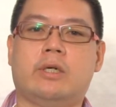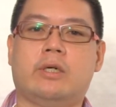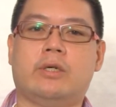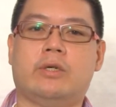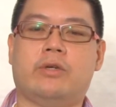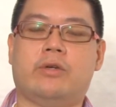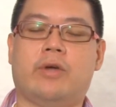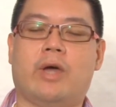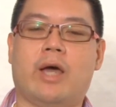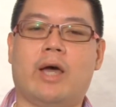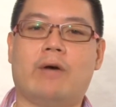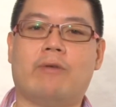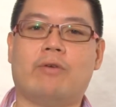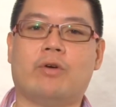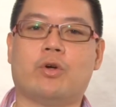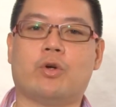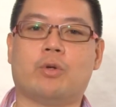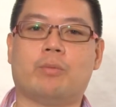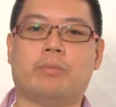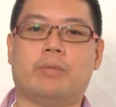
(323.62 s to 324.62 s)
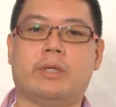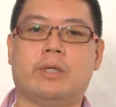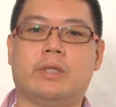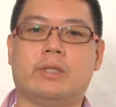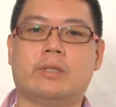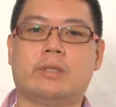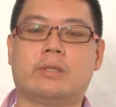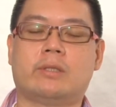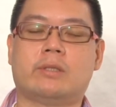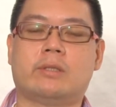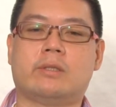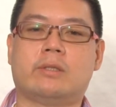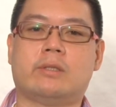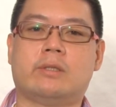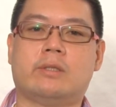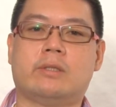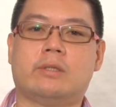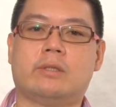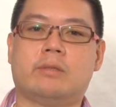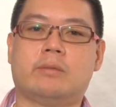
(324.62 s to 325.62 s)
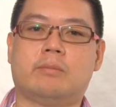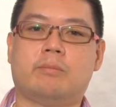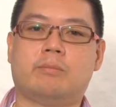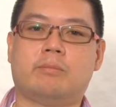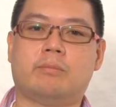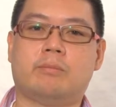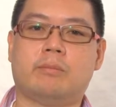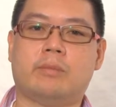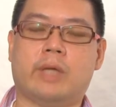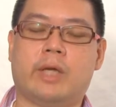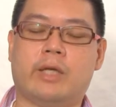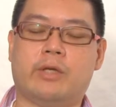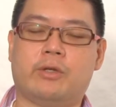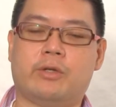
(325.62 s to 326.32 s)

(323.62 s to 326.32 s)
you have herpes and